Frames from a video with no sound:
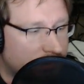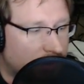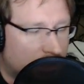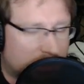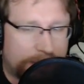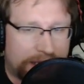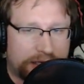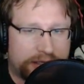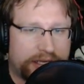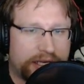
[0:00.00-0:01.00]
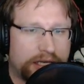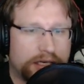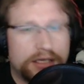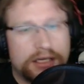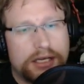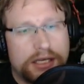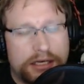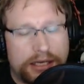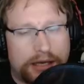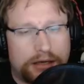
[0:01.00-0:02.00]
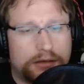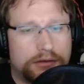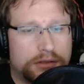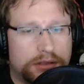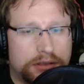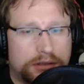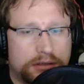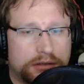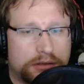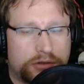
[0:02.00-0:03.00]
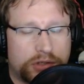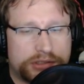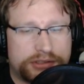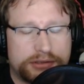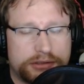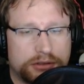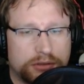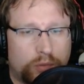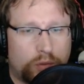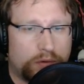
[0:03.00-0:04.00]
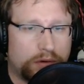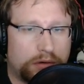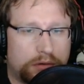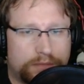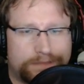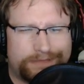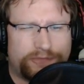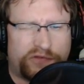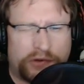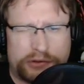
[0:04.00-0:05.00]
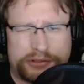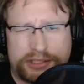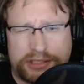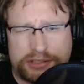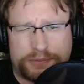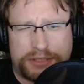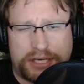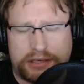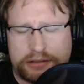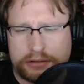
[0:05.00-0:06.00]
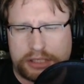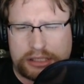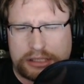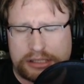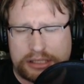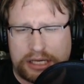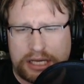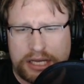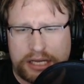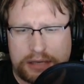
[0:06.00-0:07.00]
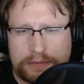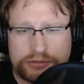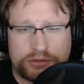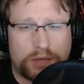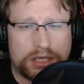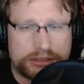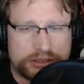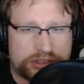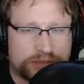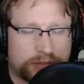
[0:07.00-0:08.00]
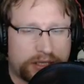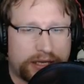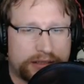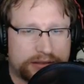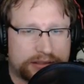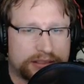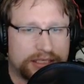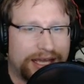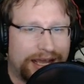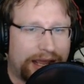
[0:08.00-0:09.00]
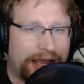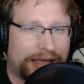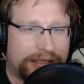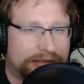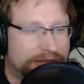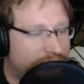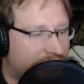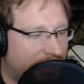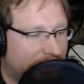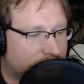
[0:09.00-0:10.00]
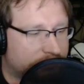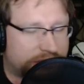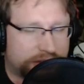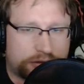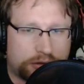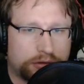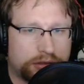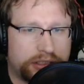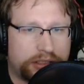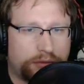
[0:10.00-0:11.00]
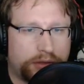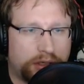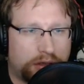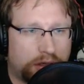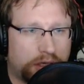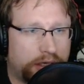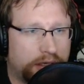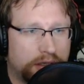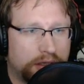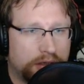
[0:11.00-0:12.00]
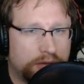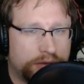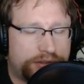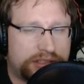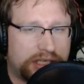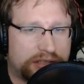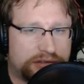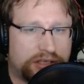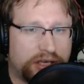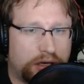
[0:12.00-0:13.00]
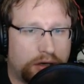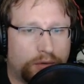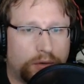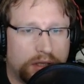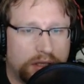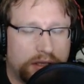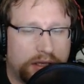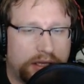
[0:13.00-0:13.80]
We'll talk about it again. Now, Chris, you're more versed in this particular area than I am. So why don't you explain the hacking scandals that's currently going on with CSGO